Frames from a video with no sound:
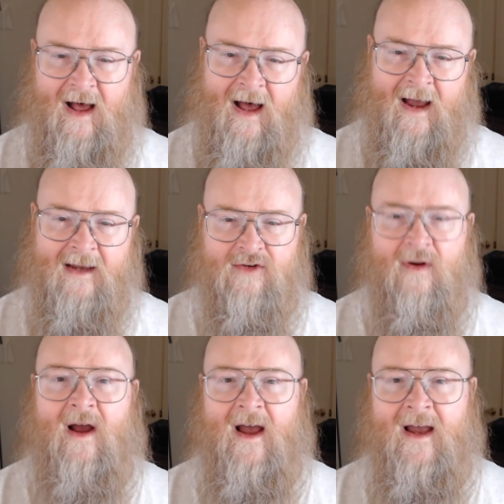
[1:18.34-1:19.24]
I
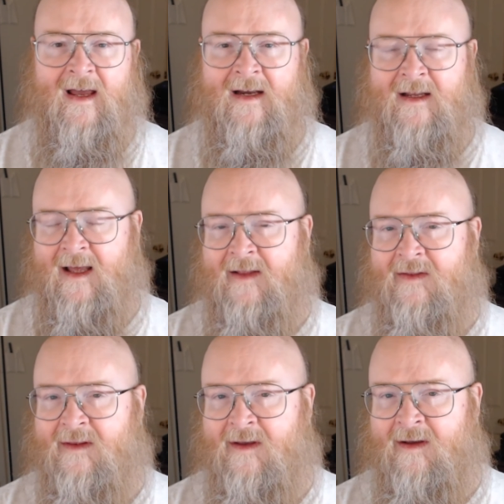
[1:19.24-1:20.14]
try and
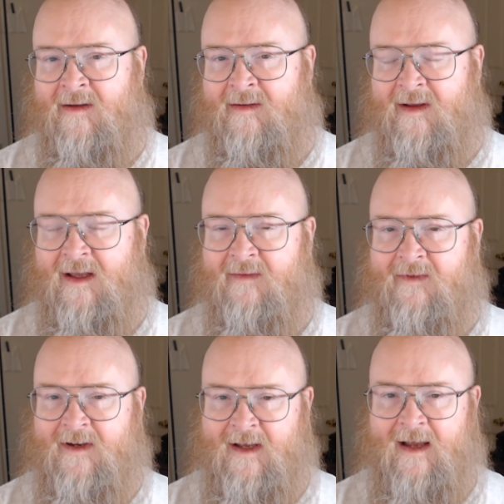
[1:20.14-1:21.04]
get the
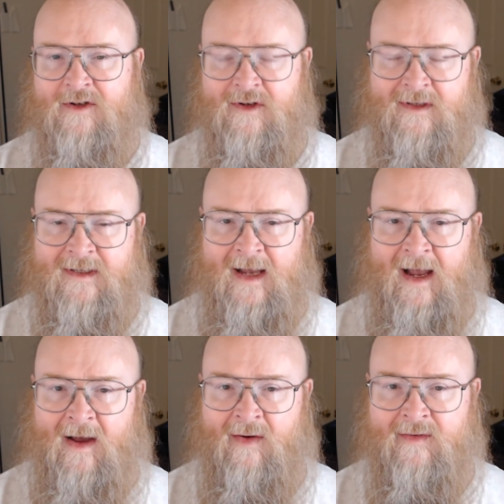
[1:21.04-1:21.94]
invitations
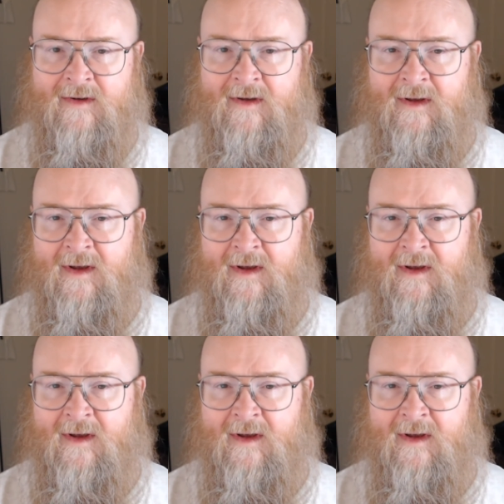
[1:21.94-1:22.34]
out